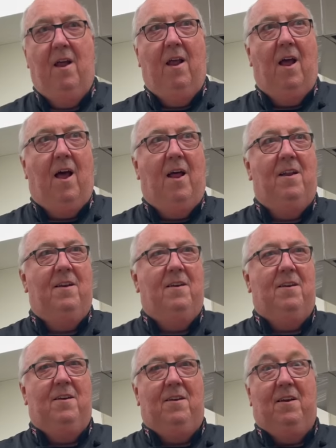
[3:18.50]
And
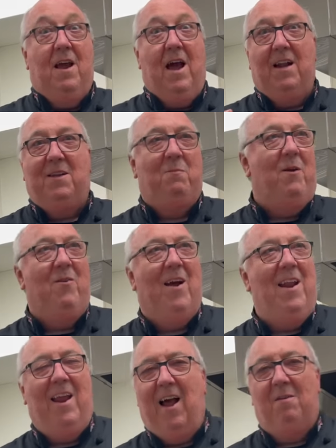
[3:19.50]
you had to be
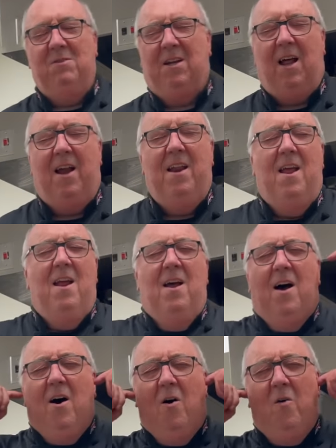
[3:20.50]
ready. I was like,
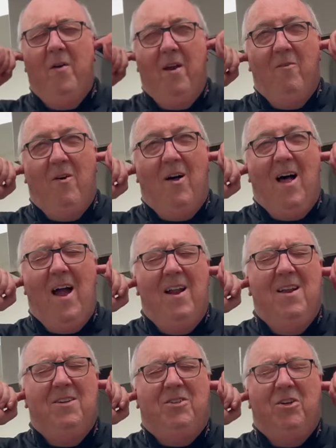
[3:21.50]
oh, Your Royal
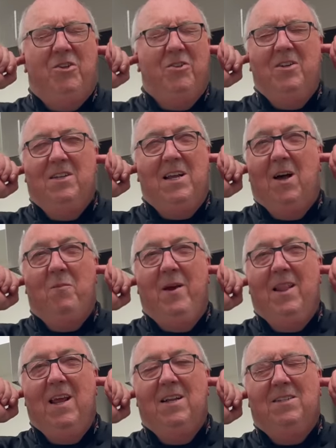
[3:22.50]
Highness, you shouldn't tell me
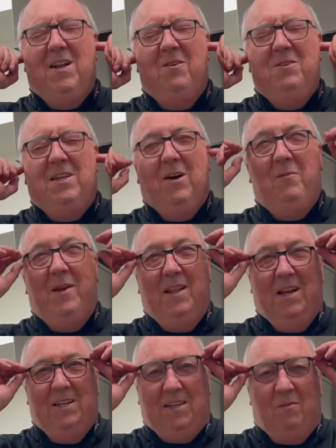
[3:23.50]
this. Don't tell me
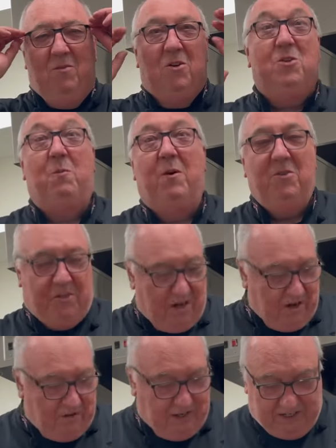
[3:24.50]
this. I'm not supposed to
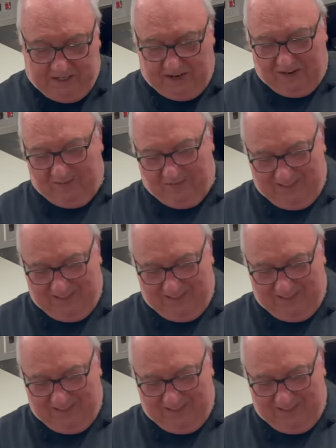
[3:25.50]
know this stuff.